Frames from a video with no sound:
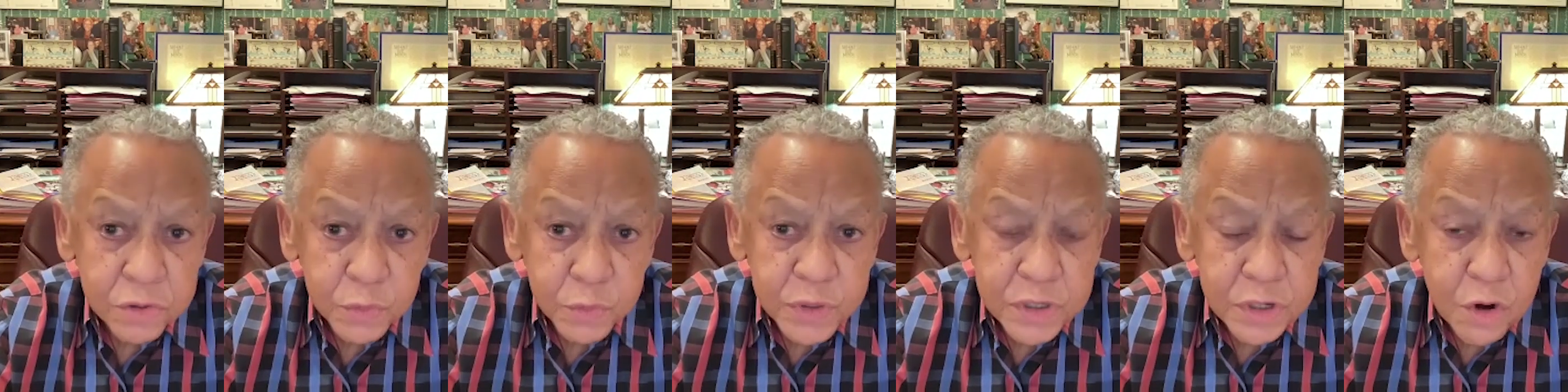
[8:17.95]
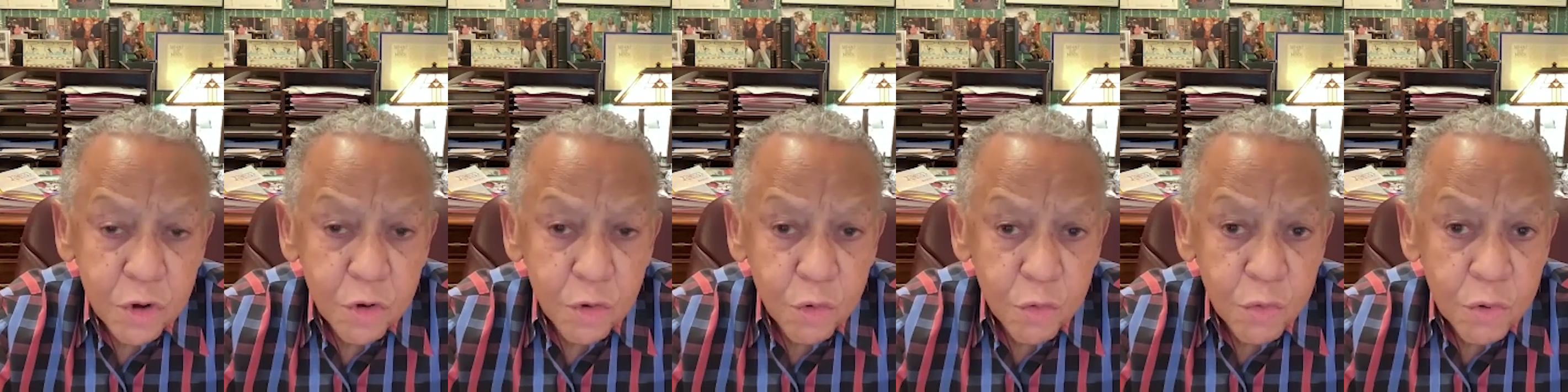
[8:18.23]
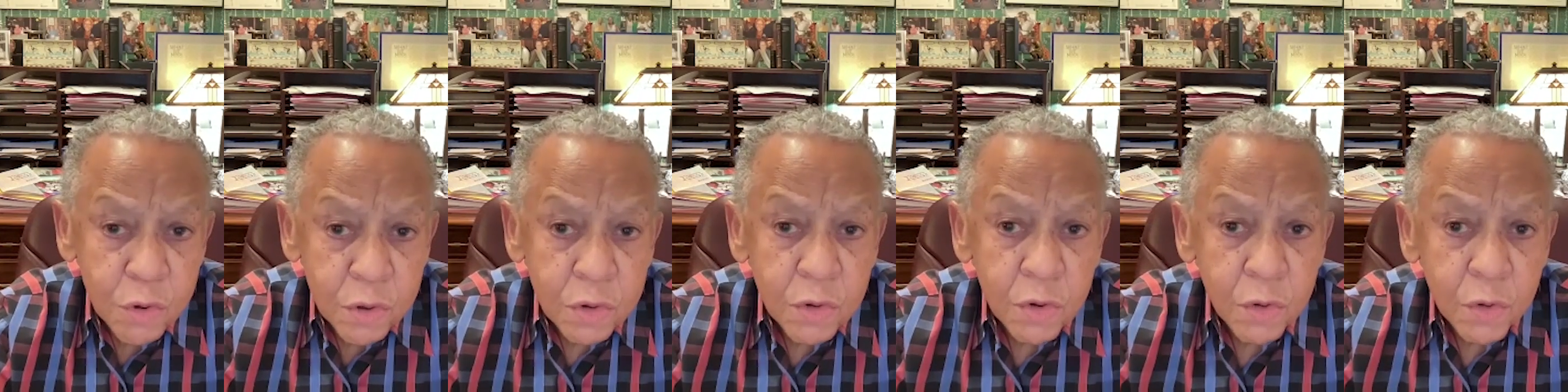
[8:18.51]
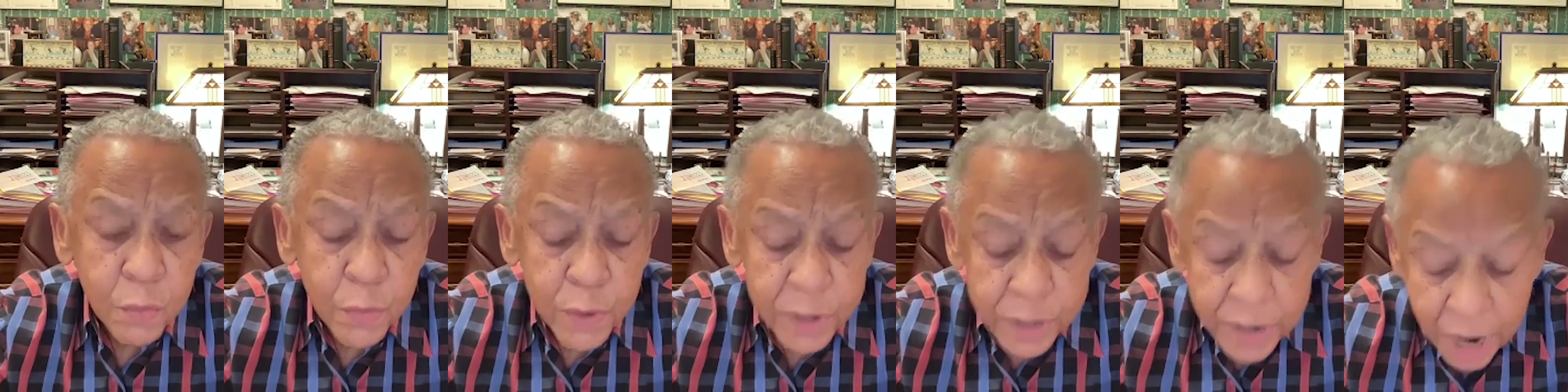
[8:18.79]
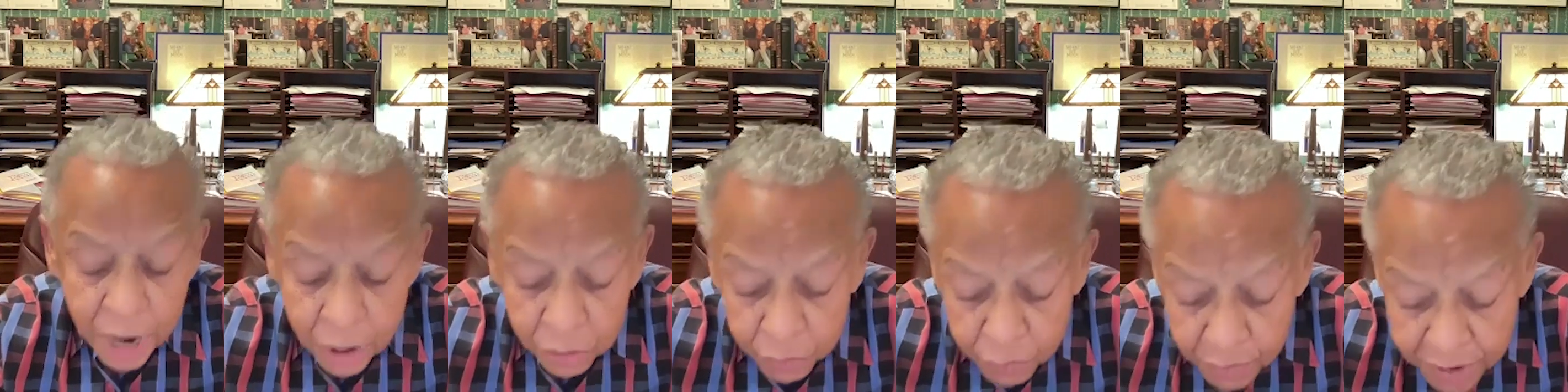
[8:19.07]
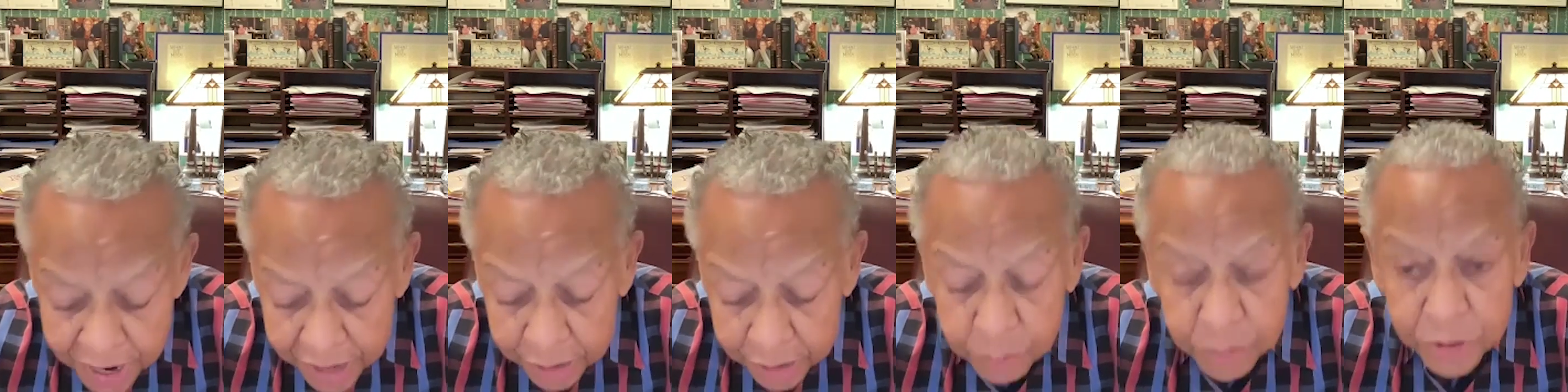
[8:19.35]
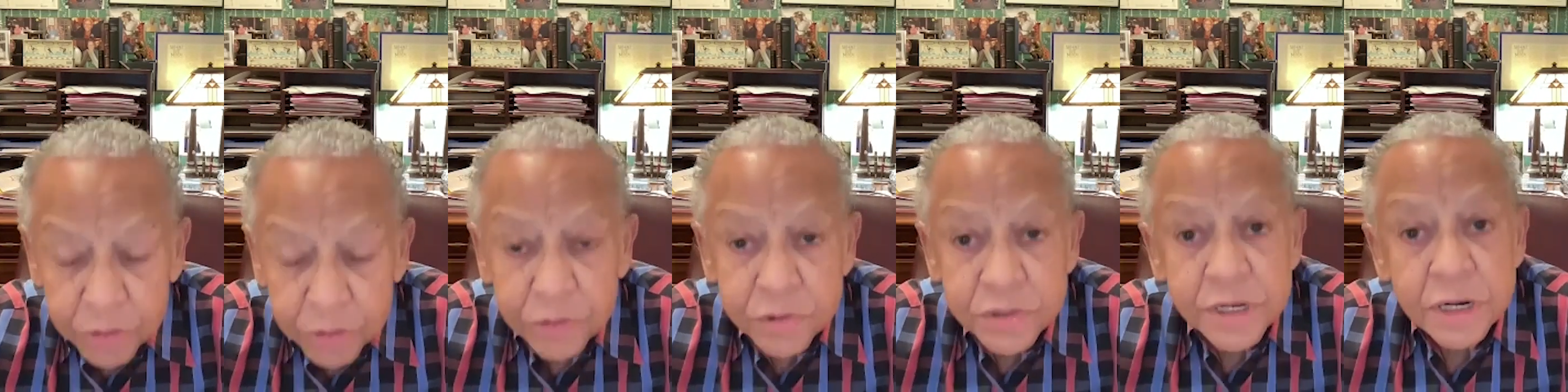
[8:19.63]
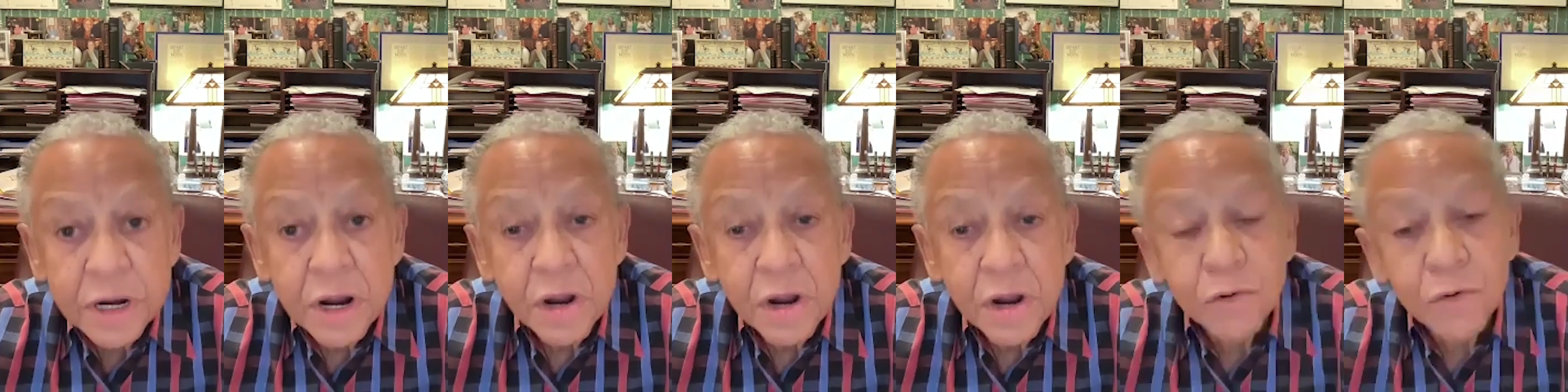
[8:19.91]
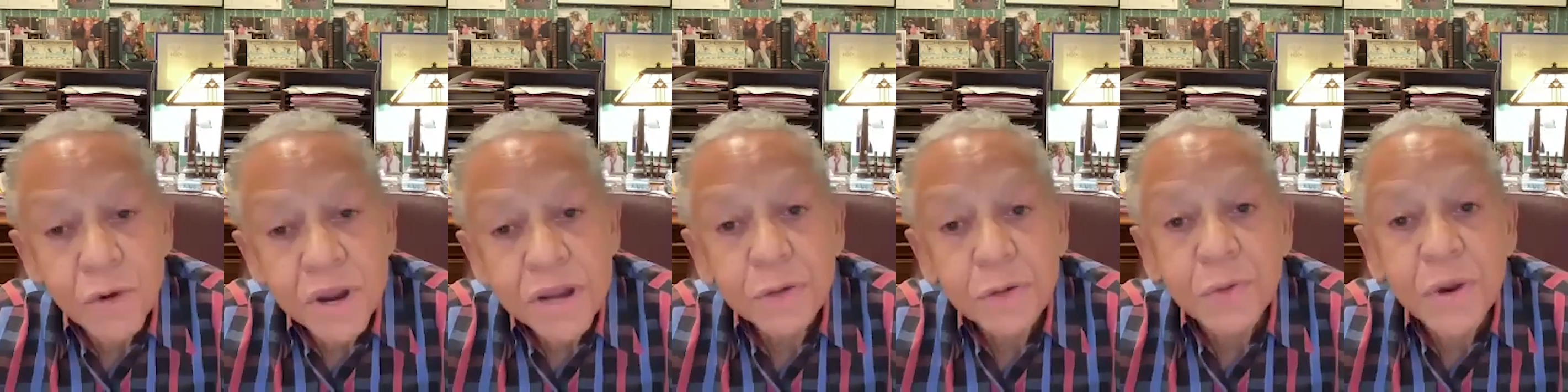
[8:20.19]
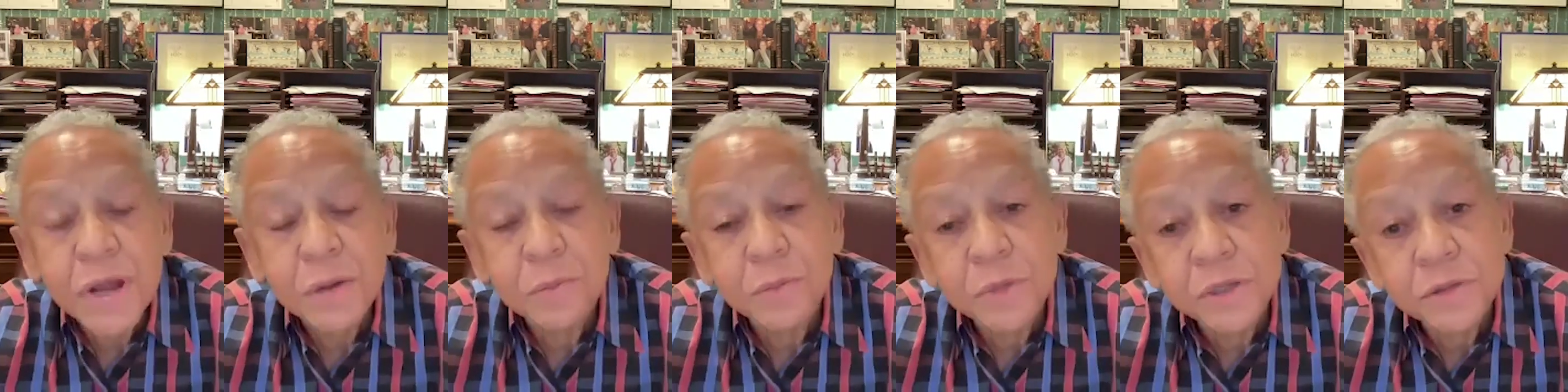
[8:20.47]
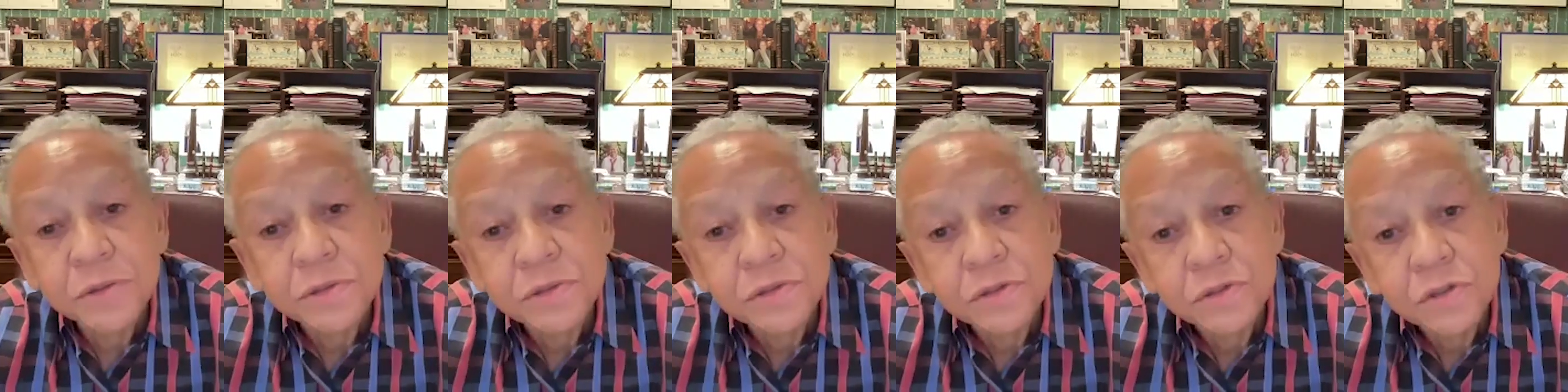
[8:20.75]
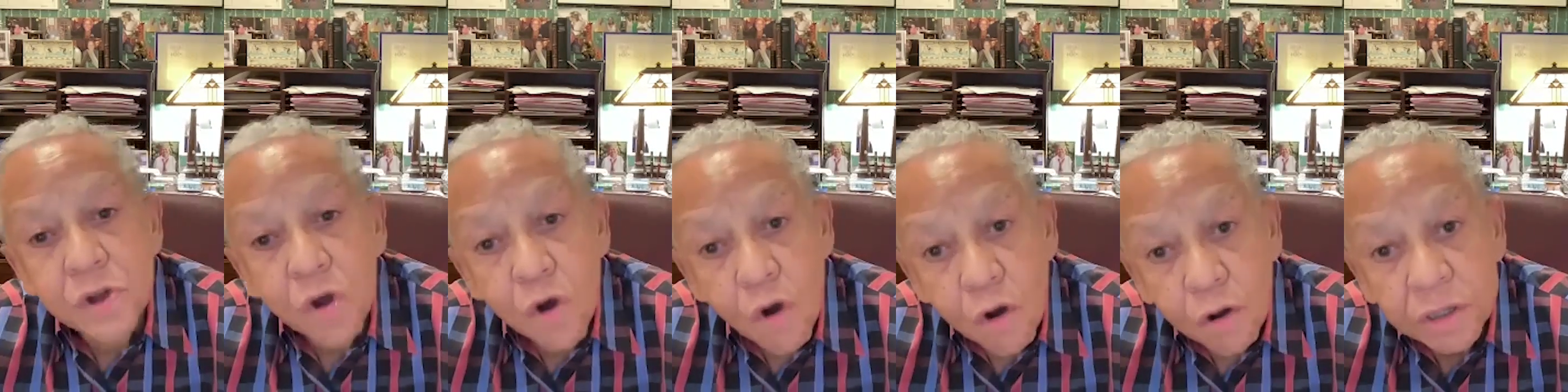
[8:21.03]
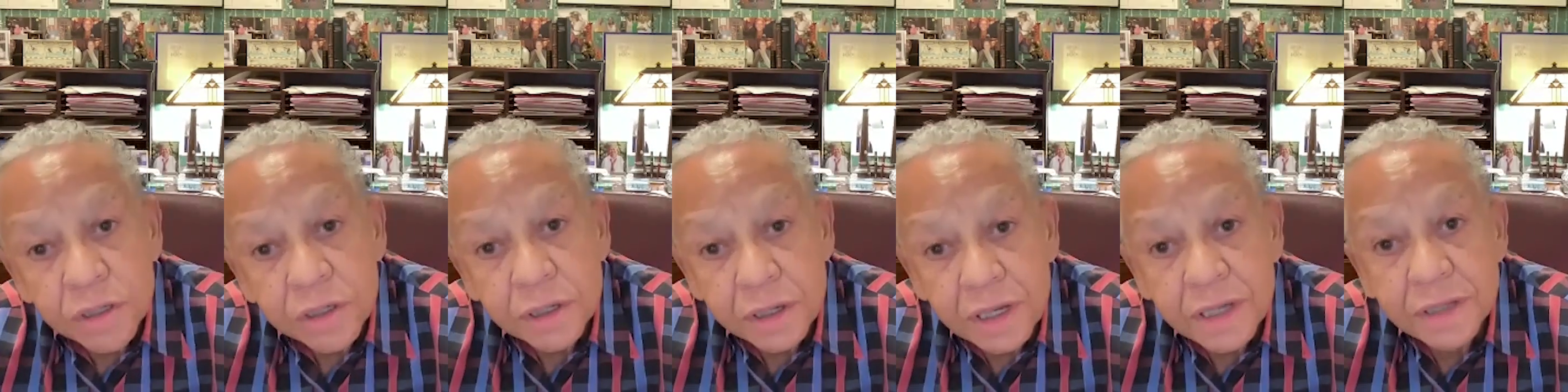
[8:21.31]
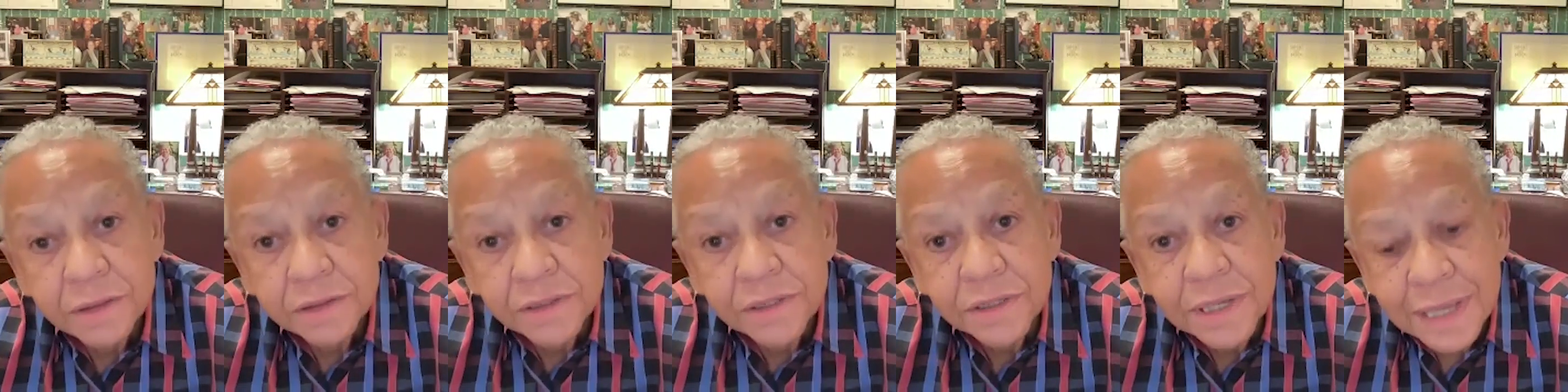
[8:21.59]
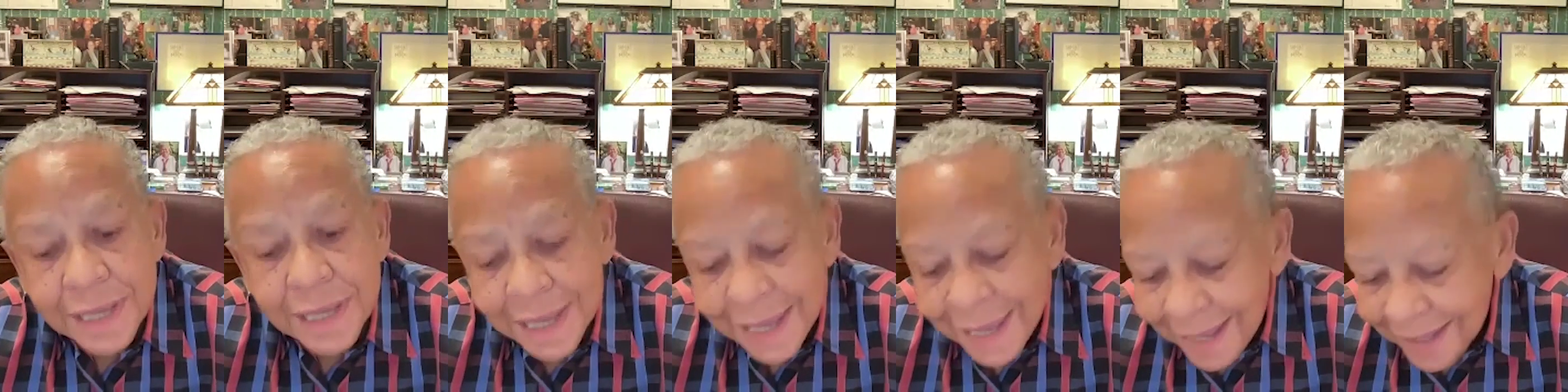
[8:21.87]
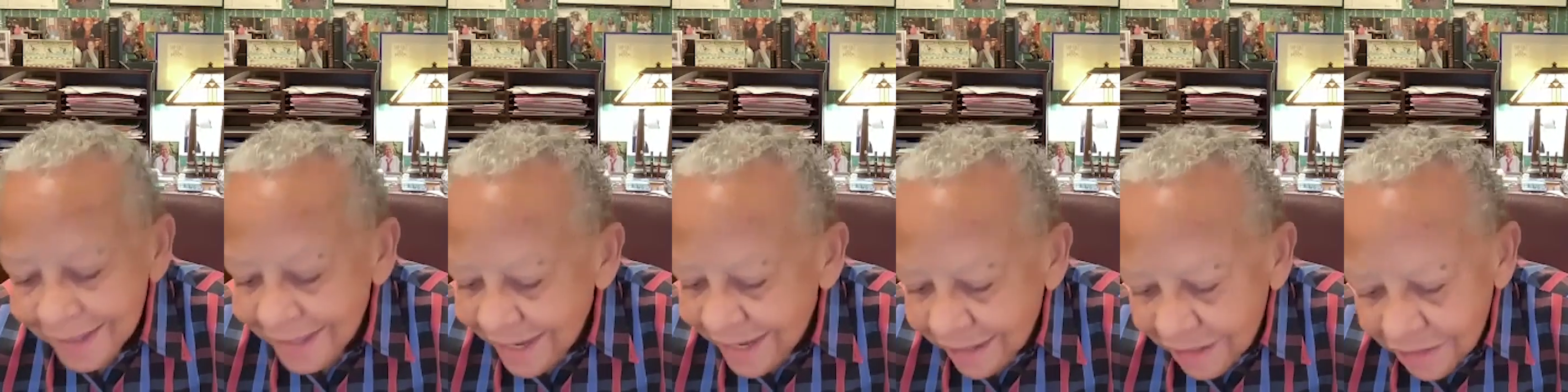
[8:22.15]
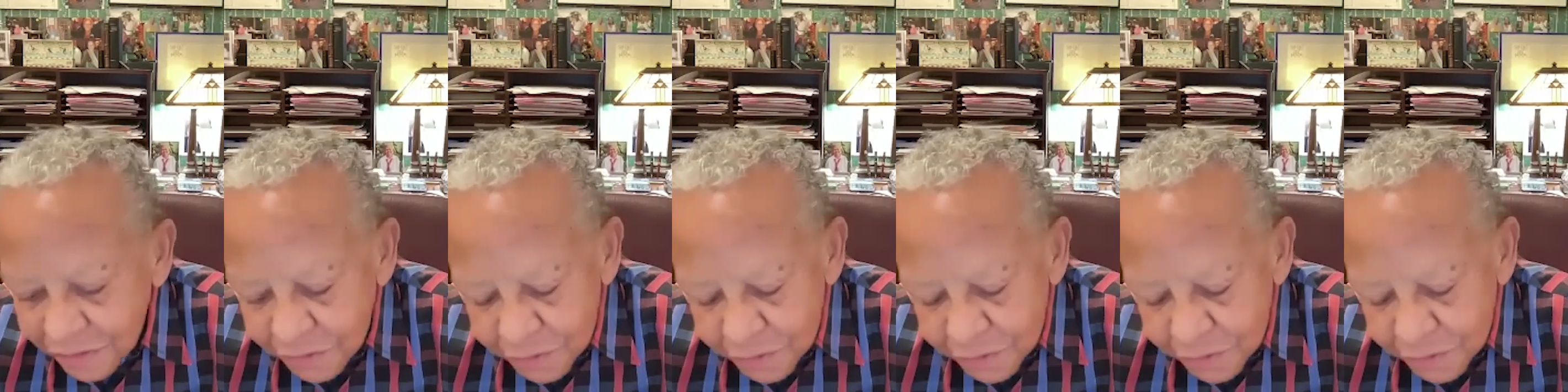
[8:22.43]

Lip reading: We know what our grandmothers and our great-grandmothers taught us. I think it's